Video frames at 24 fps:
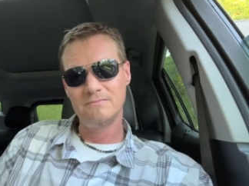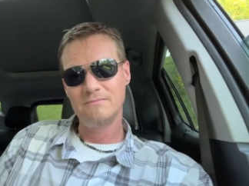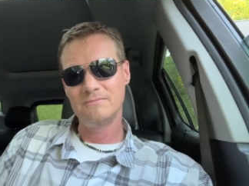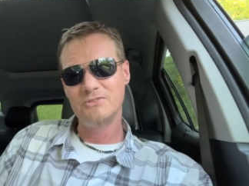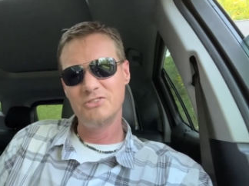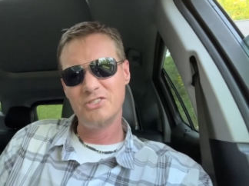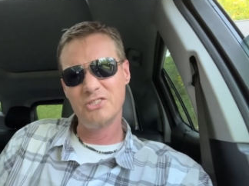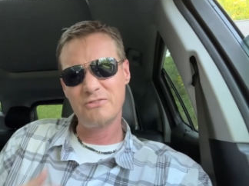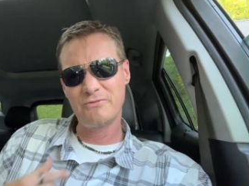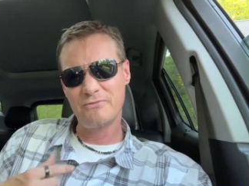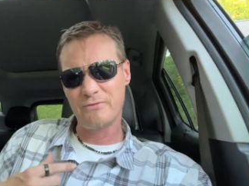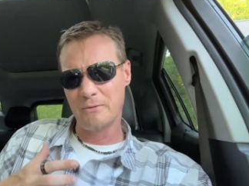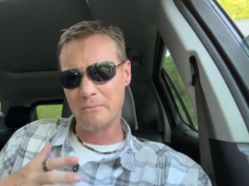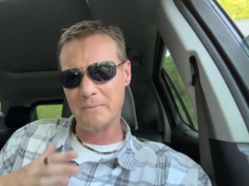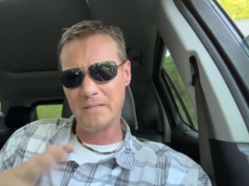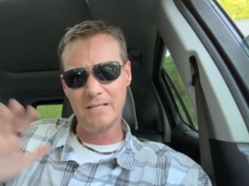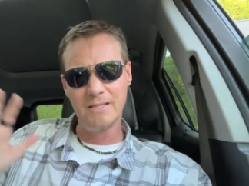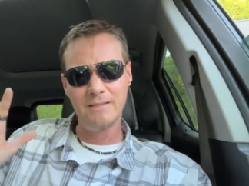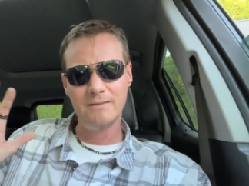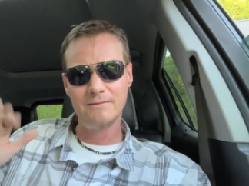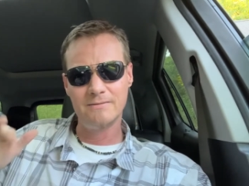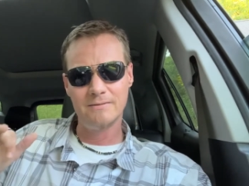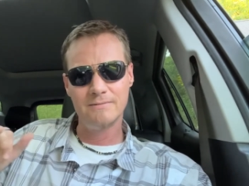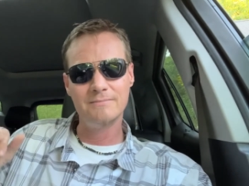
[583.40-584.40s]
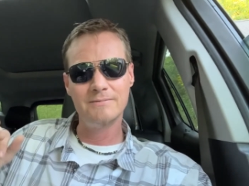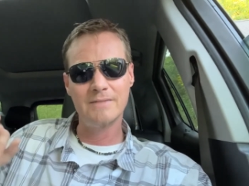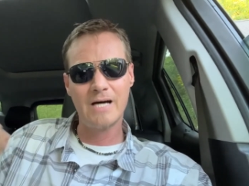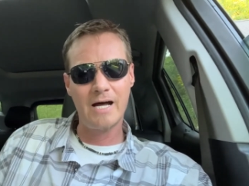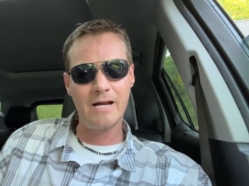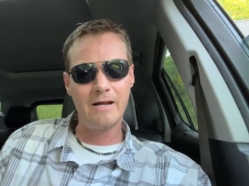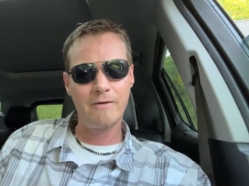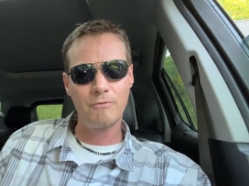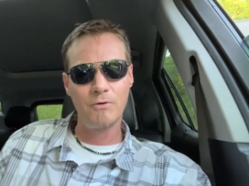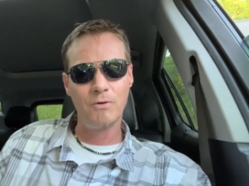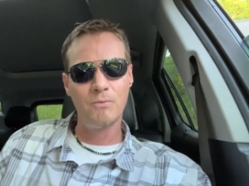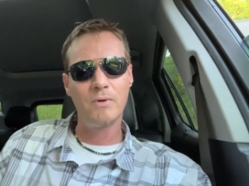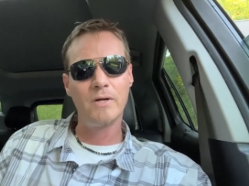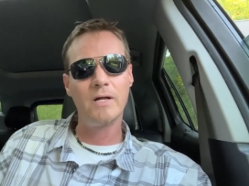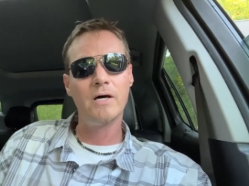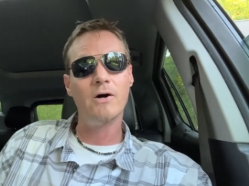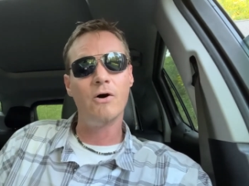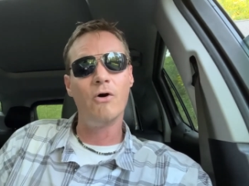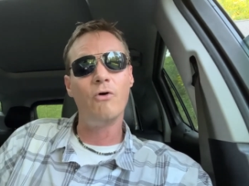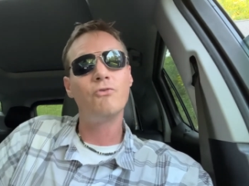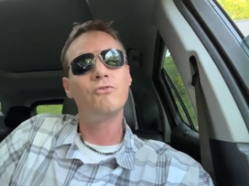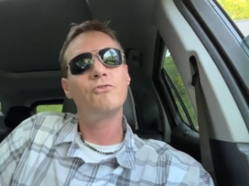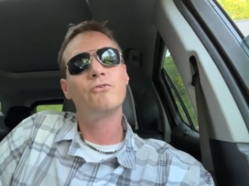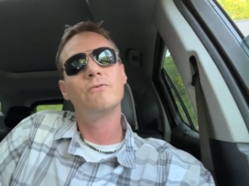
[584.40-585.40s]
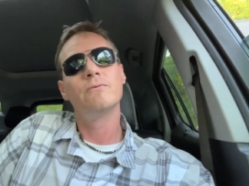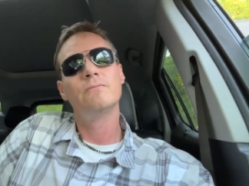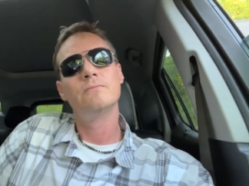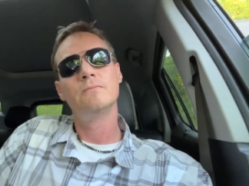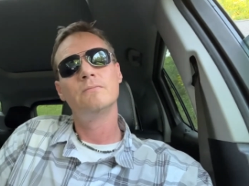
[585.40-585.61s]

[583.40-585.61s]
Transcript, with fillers: Just for me. Not everyone else.